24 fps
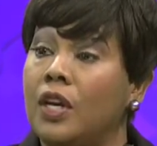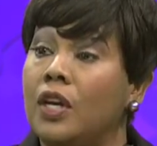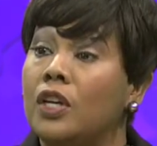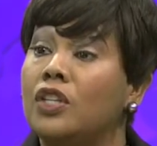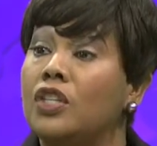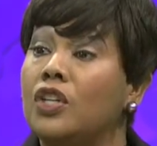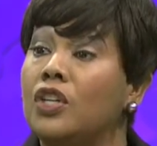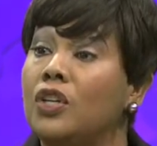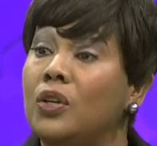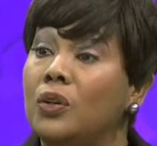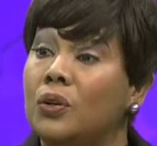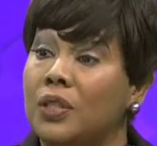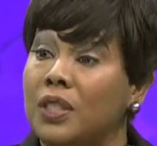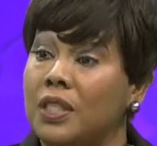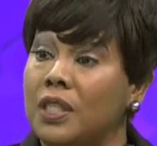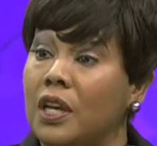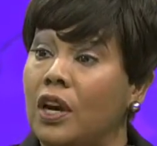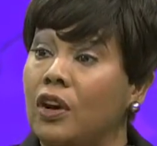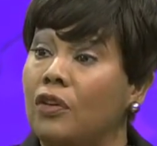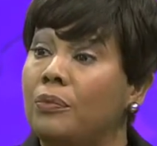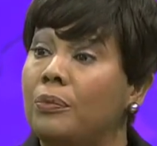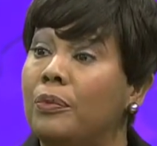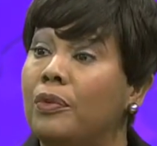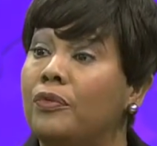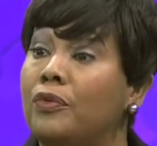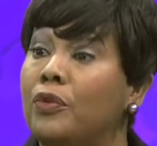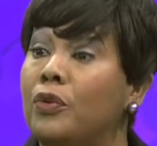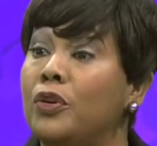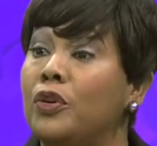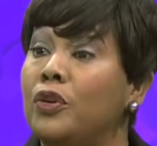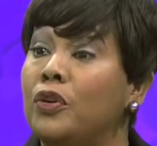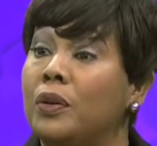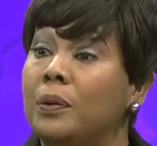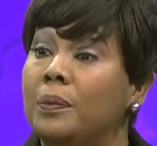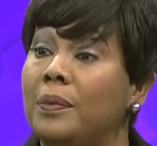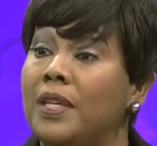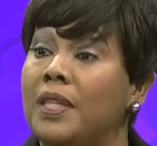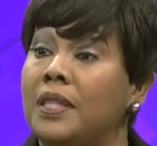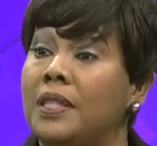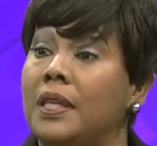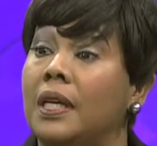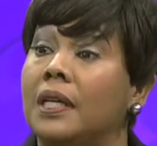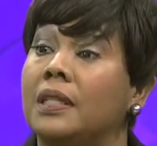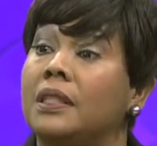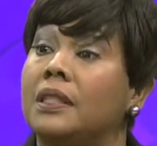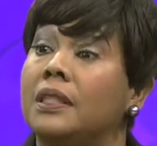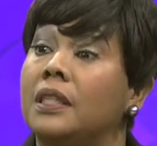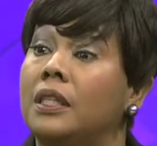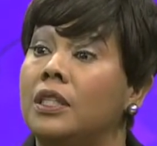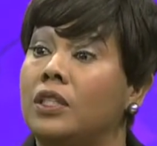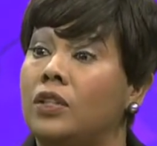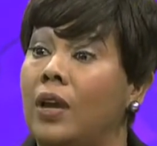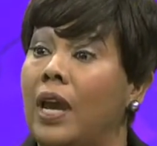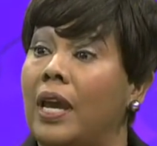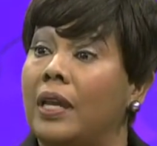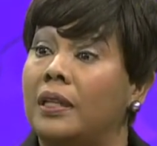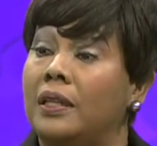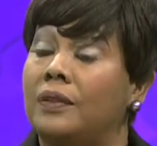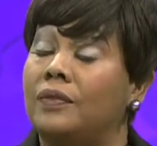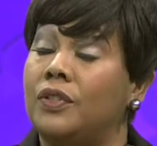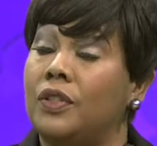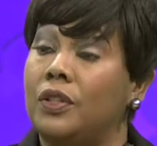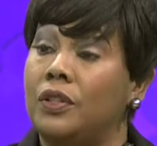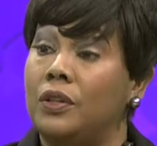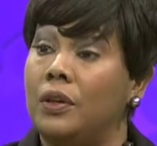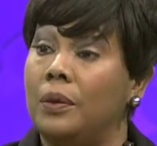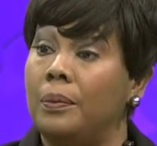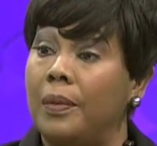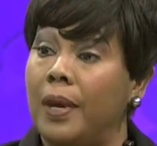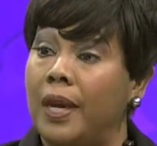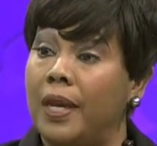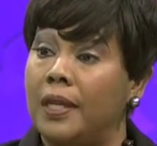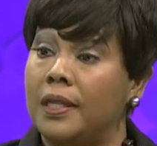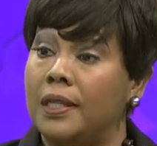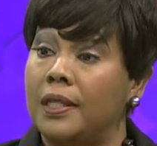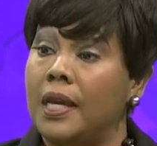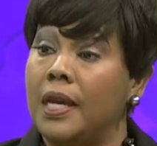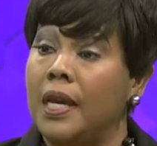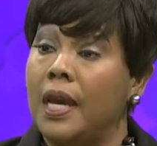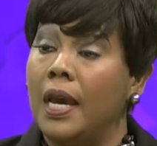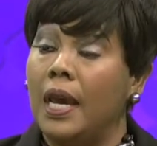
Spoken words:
to yourself before you can be sexually attractive to your mate.